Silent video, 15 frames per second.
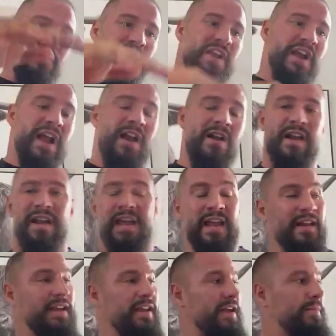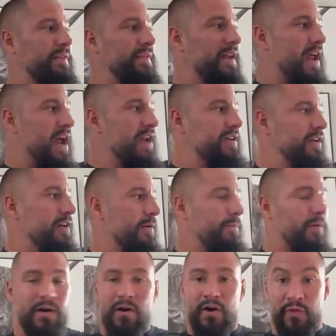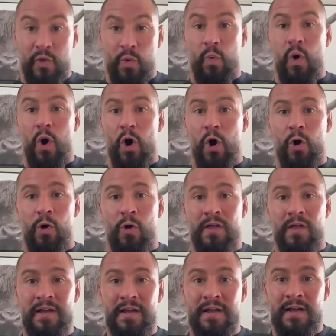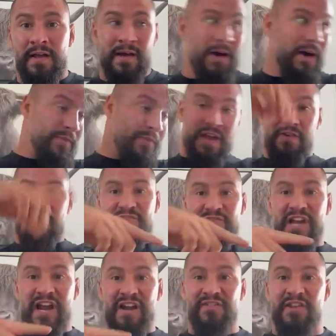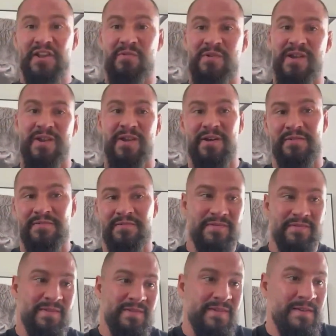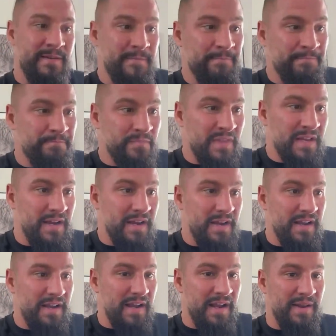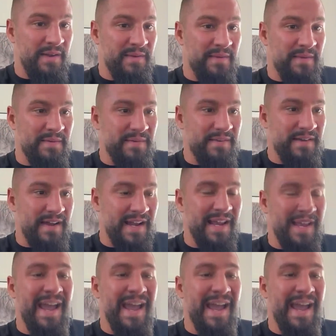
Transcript: the air and hit him, and then ended up on the wall on the other side of the arena. And I